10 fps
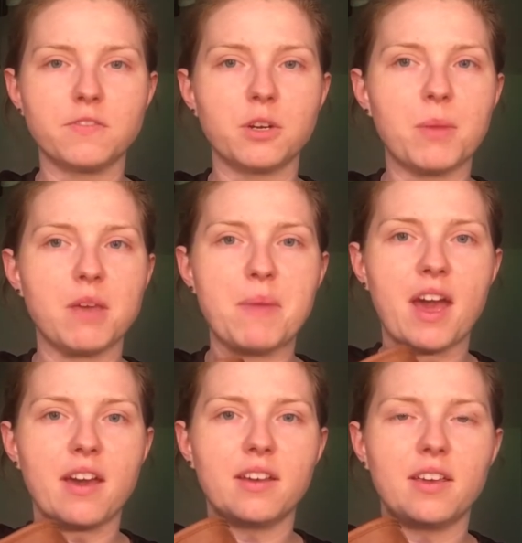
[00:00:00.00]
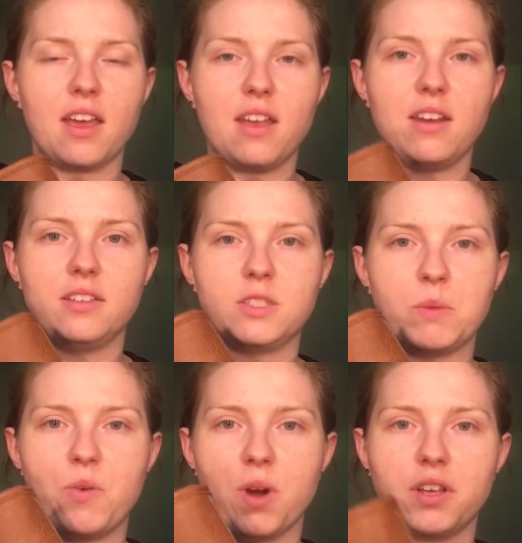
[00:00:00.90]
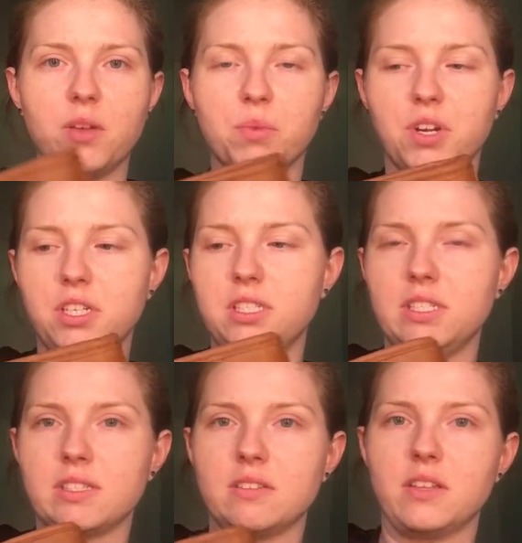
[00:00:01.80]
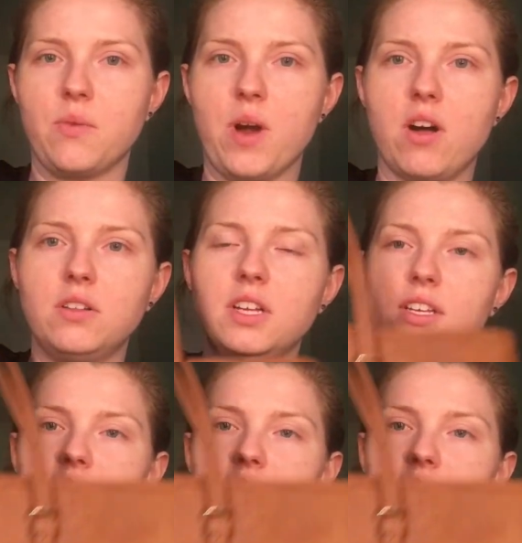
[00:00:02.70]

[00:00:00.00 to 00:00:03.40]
for my bag and it's been working pretty decently well.